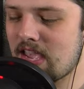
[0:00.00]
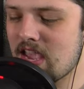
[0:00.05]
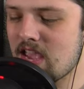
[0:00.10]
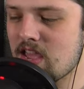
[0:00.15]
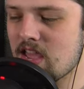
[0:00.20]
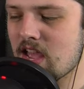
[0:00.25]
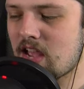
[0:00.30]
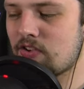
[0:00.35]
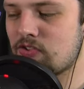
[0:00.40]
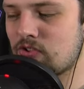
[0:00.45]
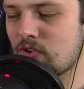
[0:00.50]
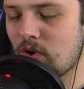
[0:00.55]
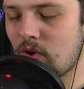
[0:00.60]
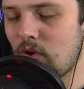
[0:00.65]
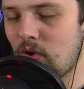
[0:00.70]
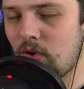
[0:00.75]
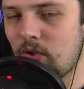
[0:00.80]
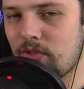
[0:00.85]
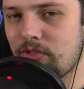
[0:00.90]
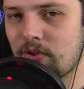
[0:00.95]
As a
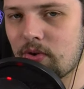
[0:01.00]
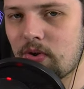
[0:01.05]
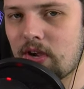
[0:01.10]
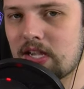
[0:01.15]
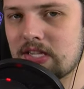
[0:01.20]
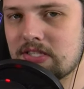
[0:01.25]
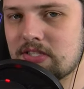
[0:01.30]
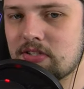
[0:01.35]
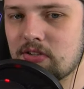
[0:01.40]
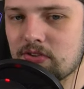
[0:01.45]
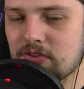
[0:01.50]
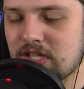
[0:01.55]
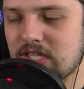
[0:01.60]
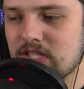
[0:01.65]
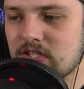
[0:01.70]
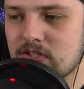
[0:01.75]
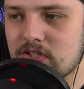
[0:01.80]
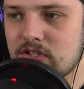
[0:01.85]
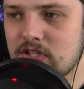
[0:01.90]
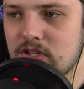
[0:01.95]
whole, though, I still think
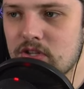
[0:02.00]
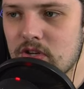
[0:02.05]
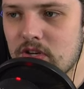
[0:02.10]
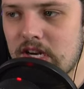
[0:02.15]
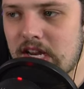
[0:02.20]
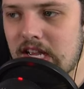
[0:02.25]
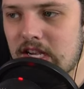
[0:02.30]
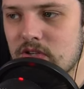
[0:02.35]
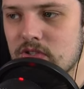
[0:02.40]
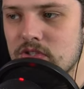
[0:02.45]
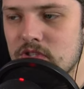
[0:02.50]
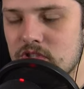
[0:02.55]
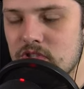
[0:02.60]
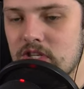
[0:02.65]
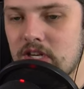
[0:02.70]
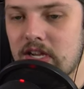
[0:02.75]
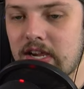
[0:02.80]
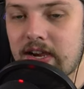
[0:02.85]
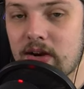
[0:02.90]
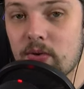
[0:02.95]
this is a good acquisition.
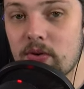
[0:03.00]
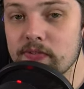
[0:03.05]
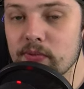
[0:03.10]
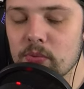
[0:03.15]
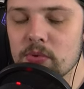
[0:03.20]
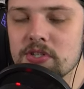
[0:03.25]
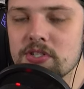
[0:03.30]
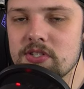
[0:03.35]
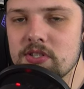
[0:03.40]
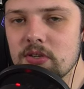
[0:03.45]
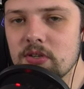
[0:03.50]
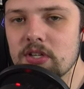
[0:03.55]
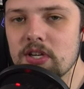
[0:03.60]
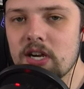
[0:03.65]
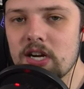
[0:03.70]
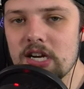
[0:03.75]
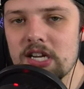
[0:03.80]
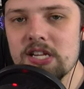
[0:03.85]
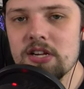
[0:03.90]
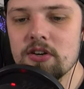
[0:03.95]
However, we're still
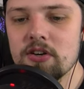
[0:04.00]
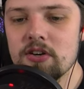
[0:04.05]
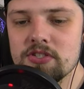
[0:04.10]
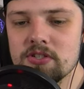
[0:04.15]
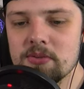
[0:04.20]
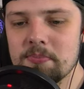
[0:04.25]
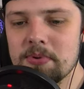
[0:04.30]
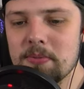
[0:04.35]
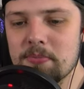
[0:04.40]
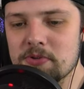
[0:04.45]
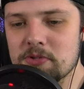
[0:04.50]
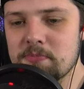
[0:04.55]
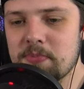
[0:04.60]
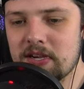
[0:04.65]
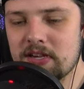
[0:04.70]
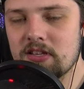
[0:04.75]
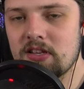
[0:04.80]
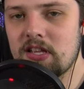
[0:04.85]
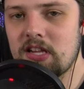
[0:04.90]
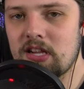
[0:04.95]
kind of hearing some people
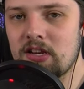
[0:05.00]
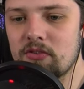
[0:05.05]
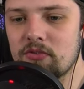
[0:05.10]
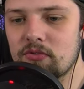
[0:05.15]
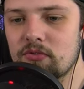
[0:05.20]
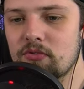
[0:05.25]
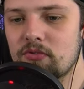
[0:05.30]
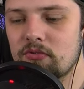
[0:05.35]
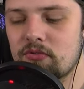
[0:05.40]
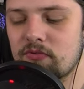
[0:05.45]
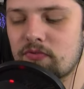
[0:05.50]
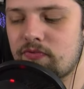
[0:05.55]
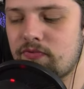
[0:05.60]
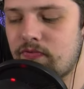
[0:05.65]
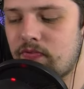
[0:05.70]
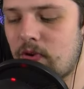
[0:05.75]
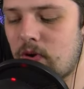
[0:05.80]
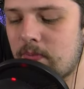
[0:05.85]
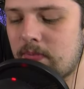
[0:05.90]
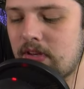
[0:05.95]
speculate and
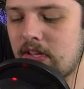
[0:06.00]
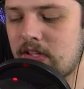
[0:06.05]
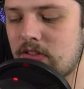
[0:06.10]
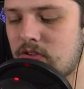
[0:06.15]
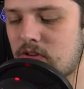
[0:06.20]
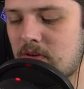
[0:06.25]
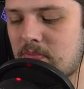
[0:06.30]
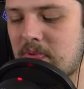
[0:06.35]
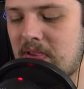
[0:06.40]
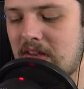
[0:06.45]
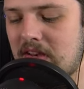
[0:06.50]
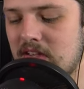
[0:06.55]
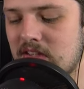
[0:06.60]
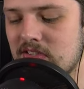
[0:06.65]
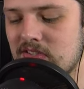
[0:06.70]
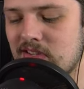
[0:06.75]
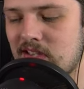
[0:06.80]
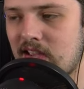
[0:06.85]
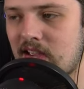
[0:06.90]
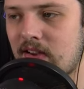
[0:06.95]
formulate their
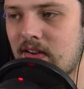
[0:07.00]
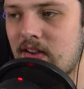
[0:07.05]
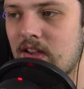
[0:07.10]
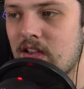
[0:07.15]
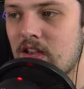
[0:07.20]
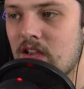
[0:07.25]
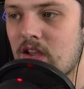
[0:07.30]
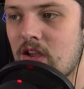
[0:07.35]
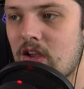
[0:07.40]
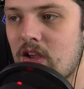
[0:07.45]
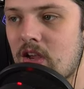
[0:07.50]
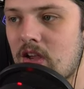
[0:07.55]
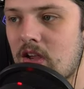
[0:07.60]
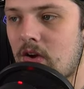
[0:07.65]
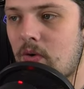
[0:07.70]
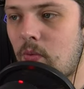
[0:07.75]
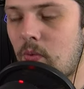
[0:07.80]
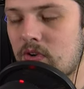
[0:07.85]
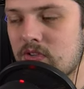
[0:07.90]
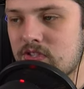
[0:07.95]
opinions that
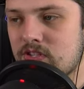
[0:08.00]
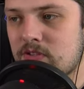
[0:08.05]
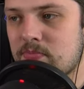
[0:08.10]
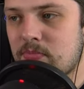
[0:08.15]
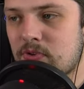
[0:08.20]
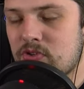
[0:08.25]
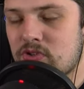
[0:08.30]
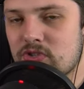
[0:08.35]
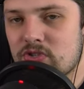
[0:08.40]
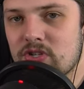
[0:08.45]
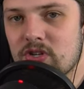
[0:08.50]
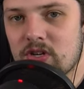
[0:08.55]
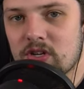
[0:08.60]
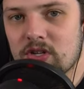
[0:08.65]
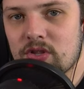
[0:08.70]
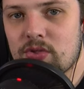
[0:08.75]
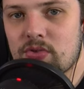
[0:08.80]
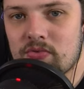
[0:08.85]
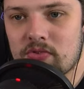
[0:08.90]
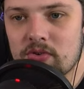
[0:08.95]
once this merger's
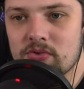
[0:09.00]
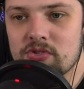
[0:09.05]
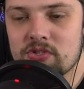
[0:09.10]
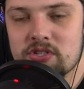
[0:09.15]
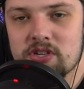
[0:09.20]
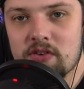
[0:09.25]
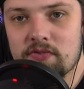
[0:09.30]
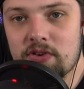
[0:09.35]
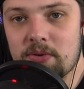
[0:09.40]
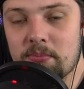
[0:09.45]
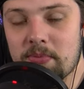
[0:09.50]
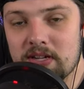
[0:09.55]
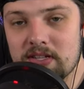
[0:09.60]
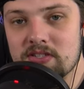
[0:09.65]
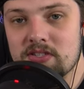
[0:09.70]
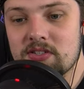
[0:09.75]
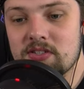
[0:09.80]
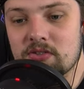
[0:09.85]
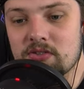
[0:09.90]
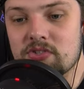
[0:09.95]
gone through, Discovery might
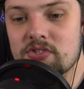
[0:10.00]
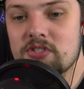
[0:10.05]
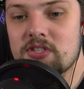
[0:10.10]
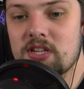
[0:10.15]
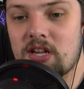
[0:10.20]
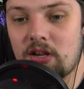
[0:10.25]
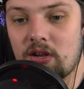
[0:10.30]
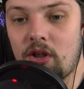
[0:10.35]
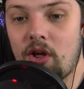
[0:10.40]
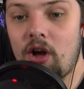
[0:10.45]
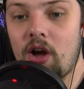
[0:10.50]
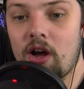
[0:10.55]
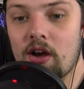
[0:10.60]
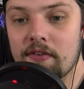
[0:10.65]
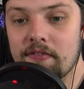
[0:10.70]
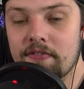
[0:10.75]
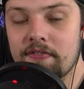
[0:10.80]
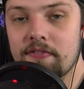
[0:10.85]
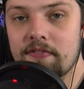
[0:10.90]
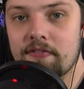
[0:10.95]
still sell
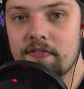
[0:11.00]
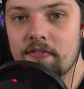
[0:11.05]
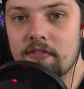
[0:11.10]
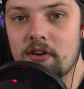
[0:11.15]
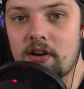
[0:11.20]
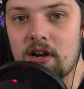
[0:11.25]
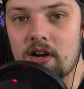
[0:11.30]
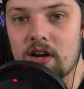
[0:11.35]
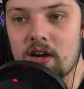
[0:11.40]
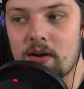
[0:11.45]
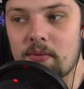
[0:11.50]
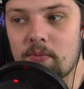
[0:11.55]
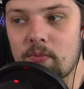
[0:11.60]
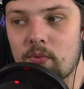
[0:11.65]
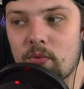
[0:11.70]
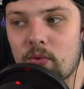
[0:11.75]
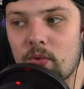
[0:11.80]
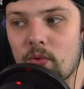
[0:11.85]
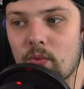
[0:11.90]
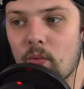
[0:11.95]
off
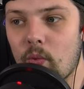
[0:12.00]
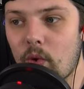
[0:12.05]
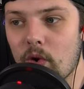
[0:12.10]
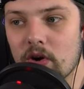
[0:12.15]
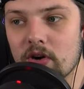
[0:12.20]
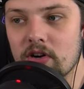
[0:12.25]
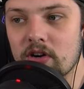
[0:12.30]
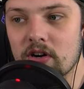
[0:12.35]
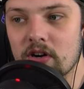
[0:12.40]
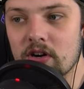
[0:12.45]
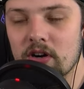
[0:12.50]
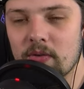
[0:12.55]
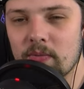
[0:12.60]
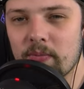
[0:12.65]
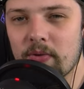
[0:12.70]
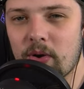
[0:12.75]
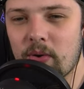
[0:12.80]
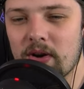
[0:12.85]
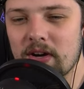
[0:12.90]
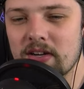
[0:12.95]
Warner. I'm
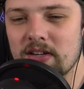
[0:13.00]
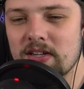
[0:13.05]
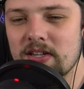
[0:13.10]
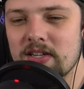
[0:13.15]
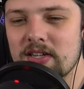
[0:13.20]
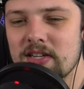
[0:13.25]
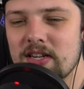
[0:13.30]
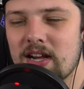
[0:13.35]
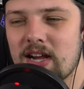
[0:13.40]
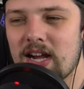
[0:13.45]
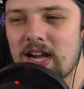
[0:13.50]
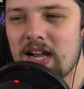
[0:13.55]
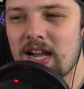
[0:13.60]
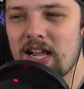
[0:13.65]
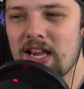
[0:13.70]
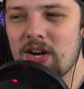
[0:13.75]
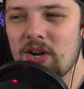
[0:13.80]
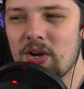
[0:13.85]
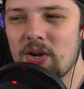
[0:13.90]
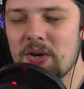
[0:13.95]
going,
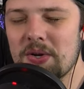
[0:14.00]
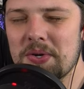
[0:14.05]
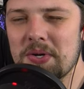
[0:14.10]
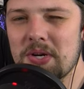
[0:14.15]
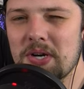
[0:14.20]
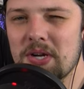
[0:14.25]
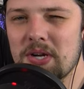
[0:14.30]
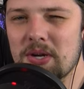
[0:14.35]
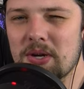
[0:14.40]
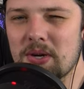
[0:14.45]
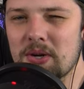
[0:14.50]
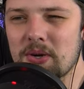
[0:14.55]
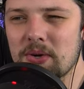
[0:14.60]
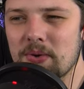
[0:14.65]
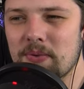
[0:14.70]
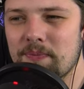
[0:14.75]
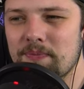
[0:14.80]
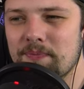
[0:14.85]
I don't know.